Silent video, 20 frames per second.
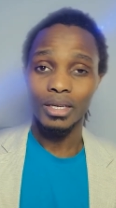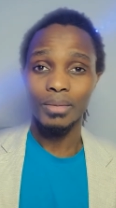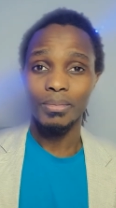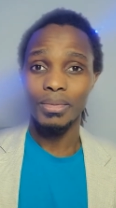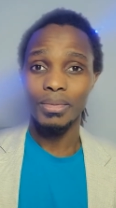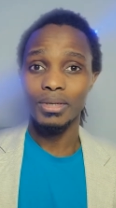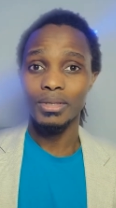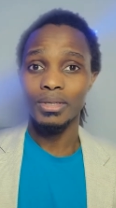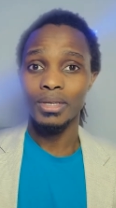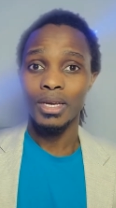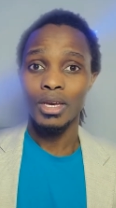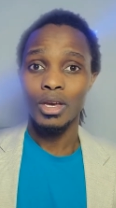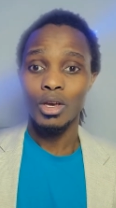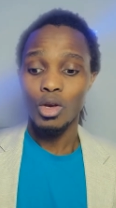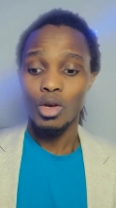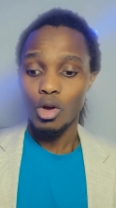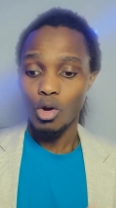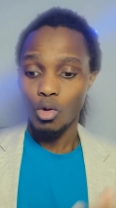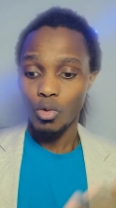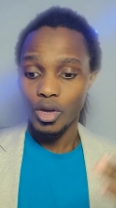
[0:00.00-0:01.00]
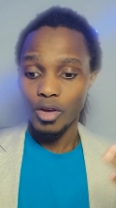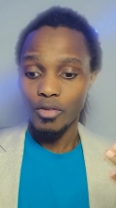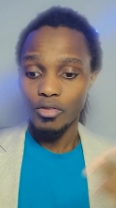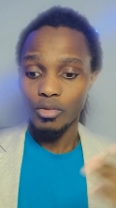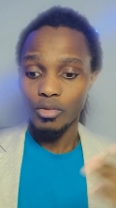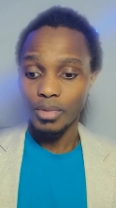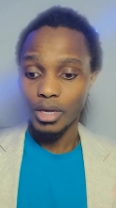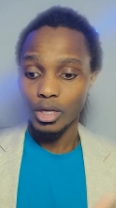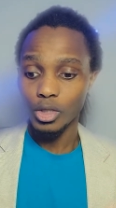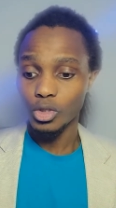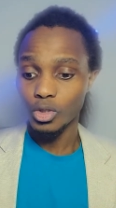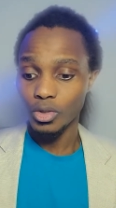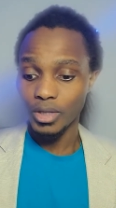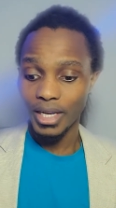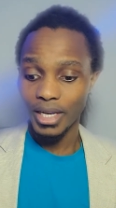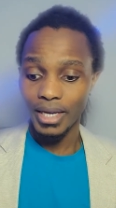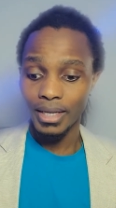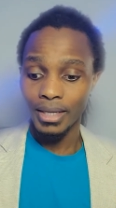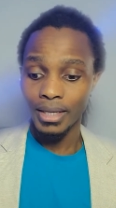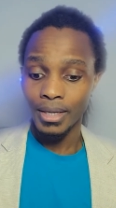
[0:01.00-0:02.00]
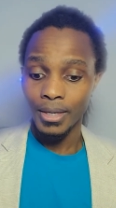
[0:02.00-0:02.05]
But we have to make sure that